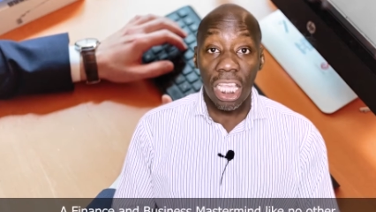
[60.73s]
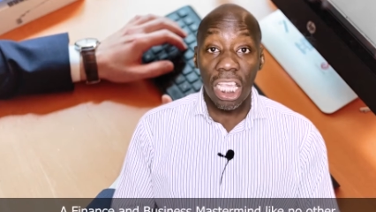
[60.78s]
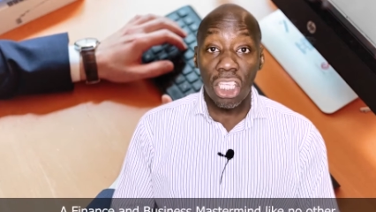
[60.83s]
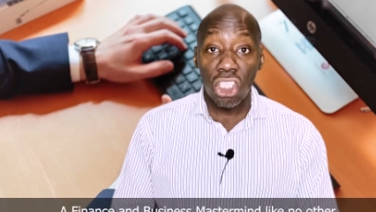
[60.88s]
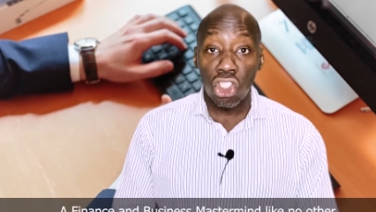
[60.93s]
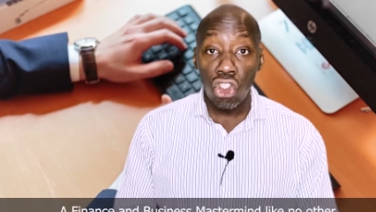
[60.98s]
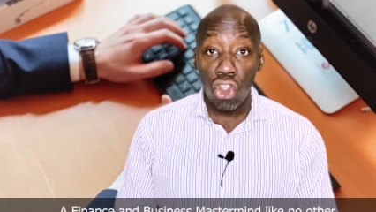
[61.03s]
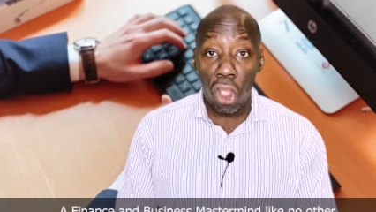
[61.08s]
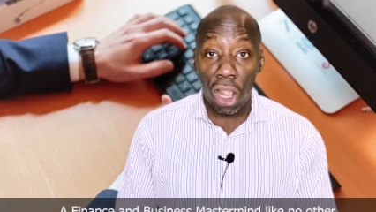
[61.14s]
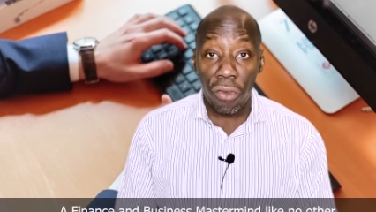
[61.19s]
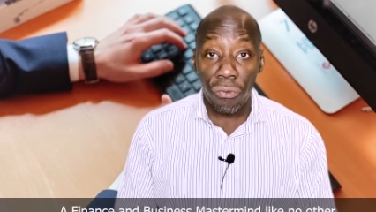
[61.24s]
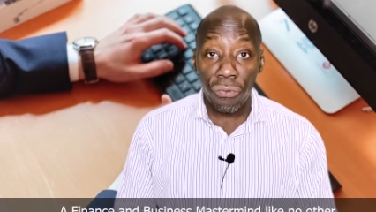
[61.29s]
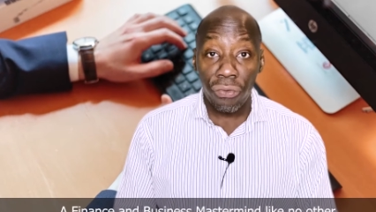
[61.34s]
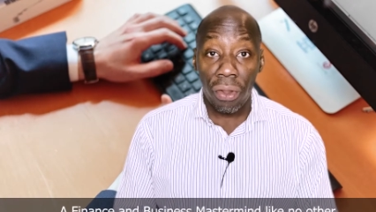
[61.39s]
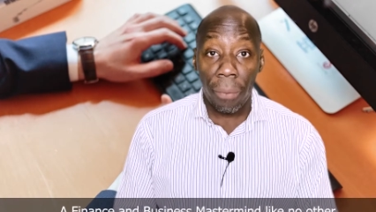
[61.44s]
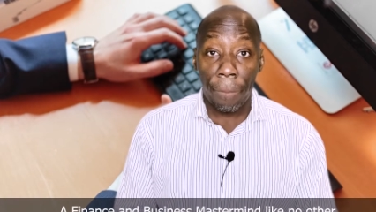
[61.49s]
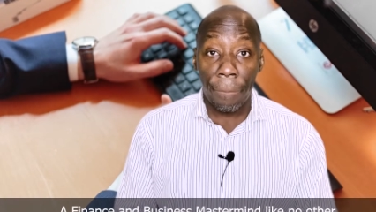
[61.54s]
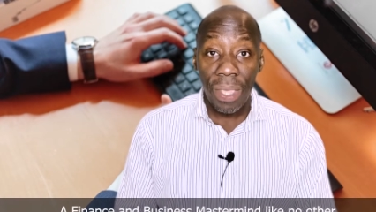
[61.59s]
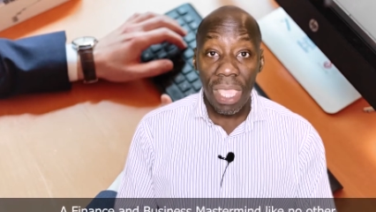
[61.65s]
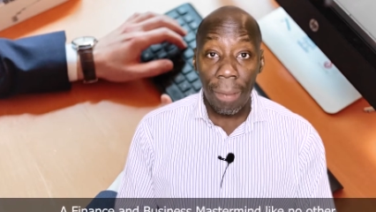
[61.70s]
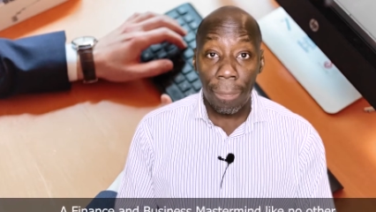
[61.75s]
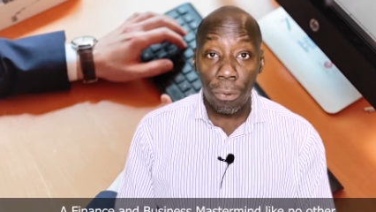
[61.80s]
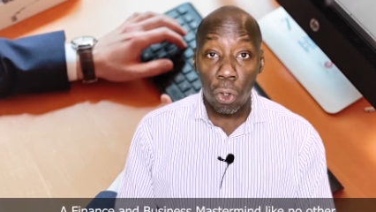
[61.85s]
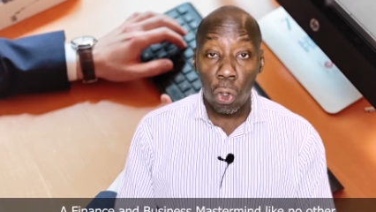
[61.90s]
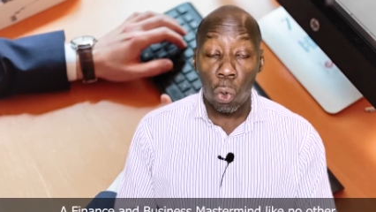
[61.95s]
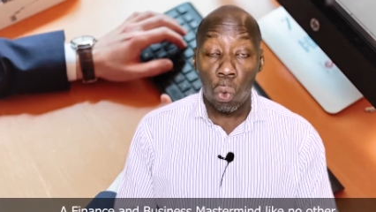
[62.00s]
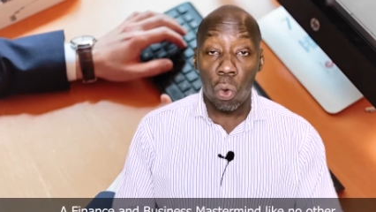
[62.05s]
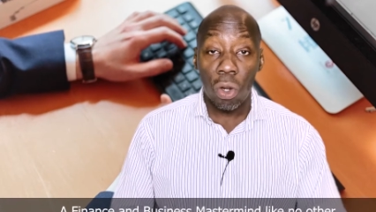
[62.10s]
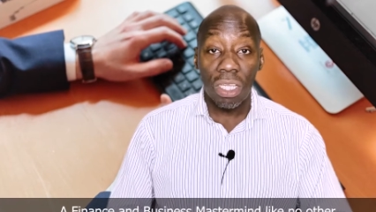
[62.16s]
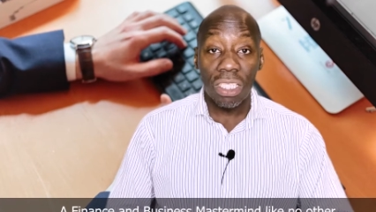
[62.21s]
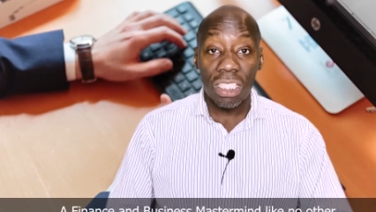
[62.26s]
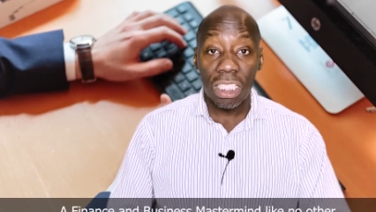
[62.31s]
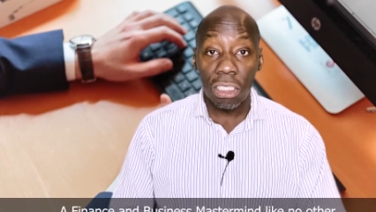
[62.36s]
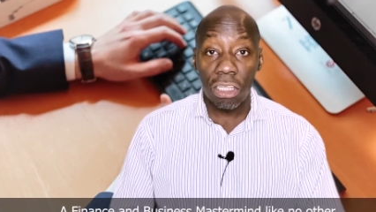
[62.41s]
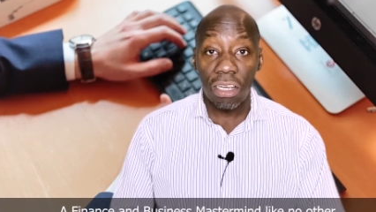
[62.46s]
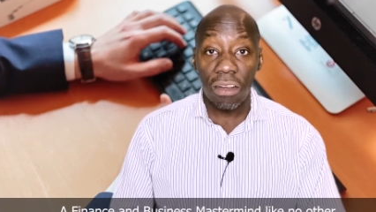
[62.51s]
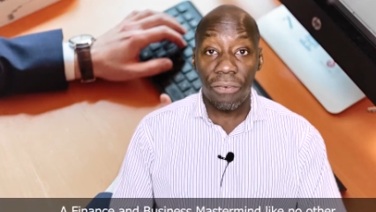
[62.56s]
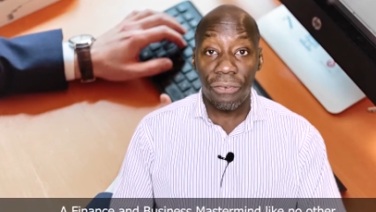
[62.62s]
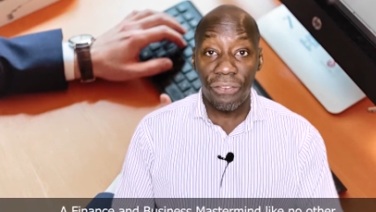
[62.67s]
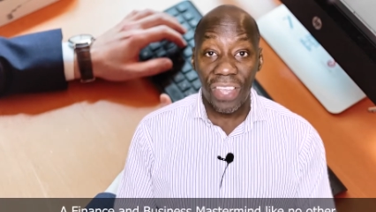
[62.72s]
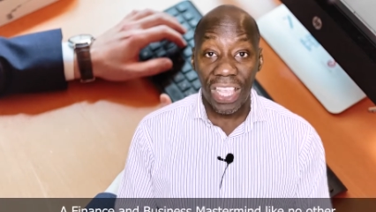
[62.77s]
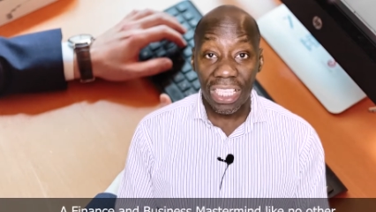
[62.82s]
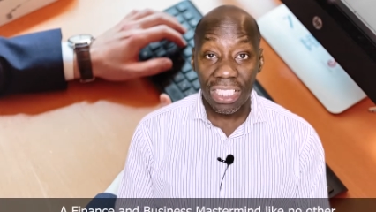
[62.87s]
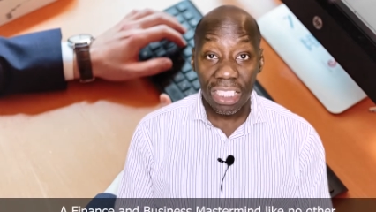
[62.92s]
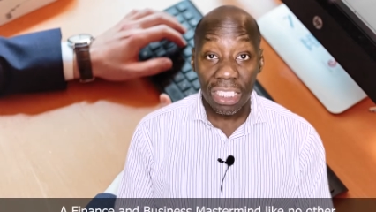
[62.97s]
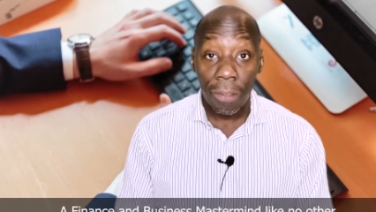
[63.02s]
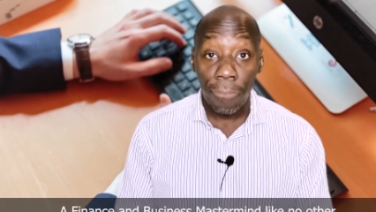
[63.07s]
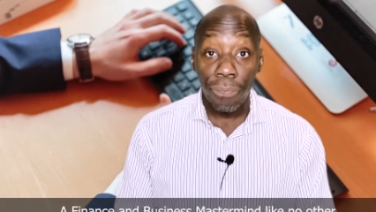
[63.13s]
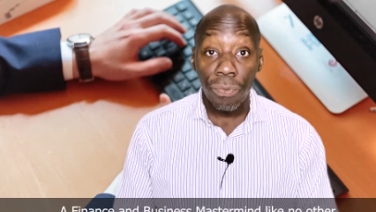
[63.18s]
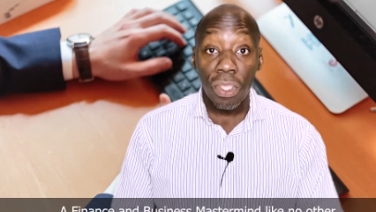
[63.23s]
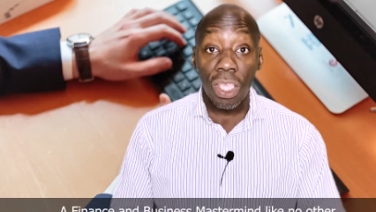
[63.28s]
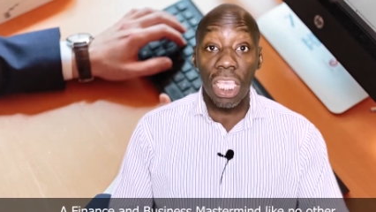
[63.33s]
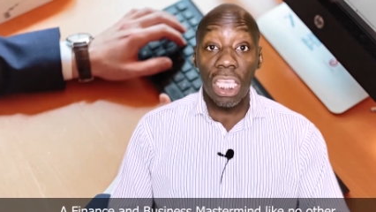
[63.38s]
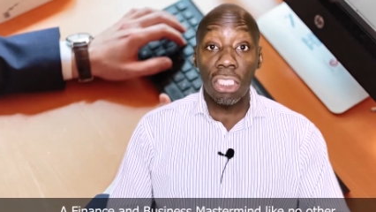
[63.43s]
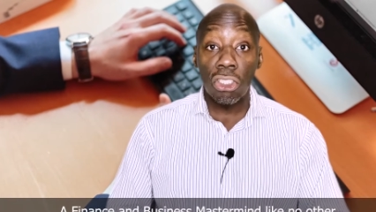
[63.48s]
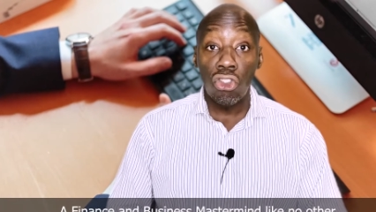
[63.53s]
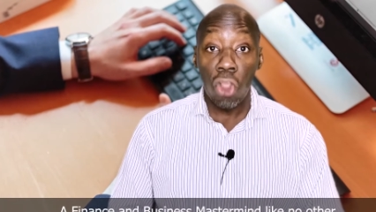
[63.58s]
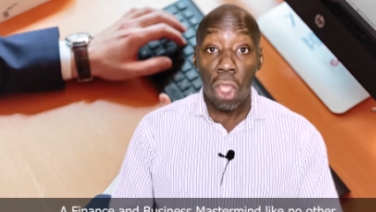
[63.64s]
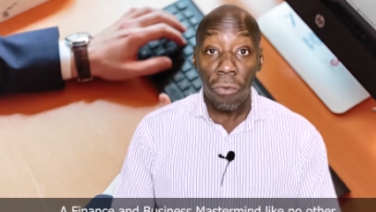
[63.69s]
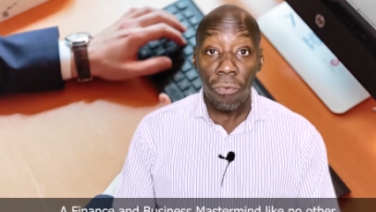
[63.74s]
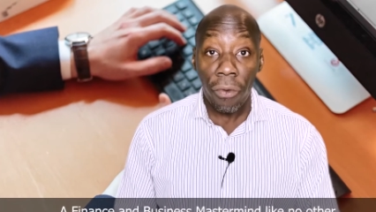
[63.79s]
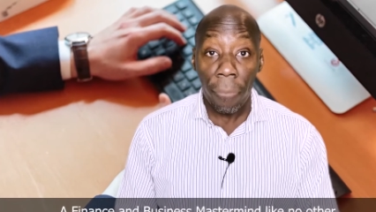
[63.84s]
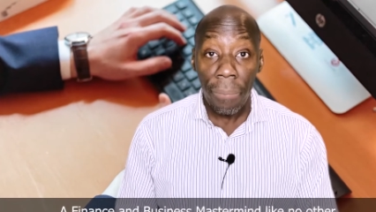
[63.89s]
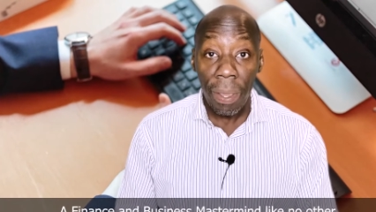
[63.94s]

it's not for people who want to sit on the fence, it's not for